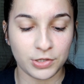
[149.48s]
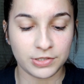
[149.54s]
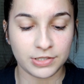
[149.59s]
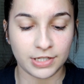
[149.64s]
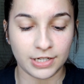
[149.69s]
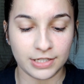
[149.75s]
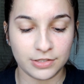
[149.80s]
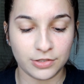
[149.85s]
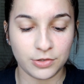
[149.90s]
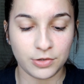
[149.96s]
else
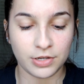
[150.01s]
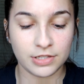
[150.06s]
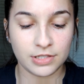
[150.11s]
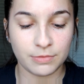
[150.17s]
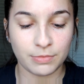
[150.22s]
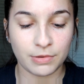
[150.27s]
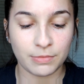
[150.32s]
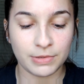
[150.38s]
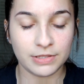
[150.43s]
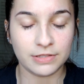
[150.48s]
can I tell you guys
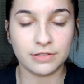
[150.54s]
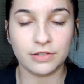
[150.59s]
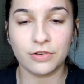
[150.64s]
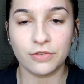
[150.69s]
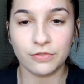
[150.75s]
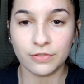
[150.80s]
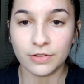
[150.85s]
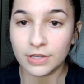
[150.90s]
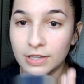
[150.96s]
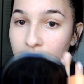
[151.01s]
about
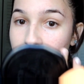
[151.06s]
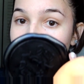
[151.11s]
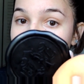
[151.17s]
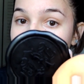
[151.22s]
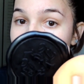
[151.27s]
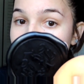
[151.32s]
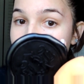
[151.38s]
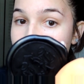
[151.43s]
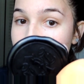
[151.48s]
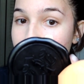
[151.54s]
myself?
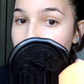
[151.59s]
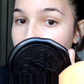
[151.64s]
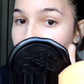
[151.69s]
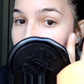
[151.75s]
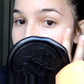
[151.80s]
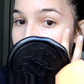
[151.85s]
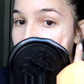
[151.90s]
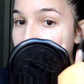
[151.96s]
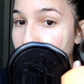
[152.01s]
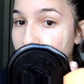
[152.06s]

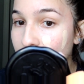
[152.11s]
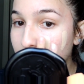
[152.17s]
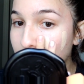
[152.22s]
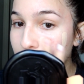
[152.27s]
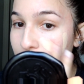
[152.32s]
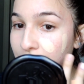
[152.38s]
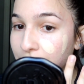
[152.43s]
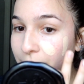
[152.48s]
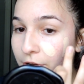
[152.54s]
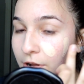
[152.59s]
I
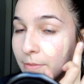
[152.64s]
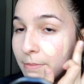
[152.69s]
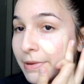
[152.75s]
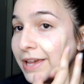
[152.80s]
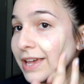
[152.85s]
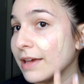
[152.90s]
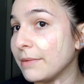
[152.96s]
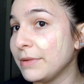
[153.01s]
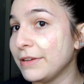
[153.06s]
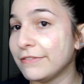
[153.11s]
am from
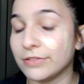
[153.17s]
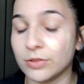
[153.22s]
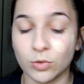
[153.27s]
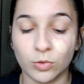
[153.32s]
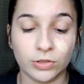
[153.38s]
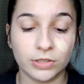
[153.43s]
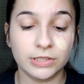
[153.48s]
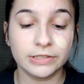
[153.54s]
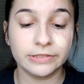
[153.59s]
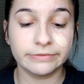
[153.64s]
Miami,
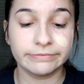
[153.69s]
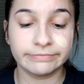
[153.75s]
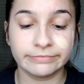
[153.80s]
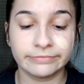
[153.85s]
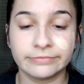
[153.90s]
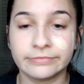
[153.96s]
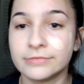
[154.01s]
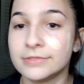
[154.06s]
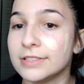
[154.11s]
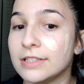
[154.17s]
Florida.
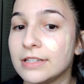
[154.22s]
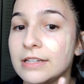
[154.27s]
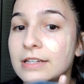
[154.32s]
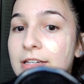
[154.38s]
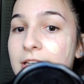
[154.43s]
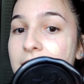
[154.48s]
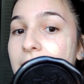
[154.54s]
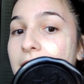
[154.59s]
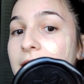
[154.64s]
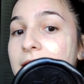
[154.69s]

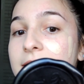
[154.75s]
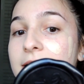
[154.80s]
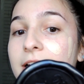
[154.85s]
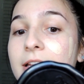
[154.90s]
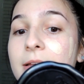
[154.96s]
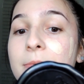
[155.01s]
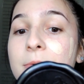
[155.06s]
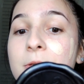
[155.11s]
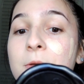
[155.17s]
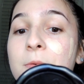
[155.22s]
Yes, I
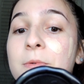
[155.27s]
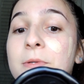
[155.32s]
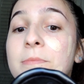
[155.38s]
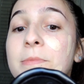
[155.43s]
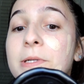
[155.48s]
am Cuban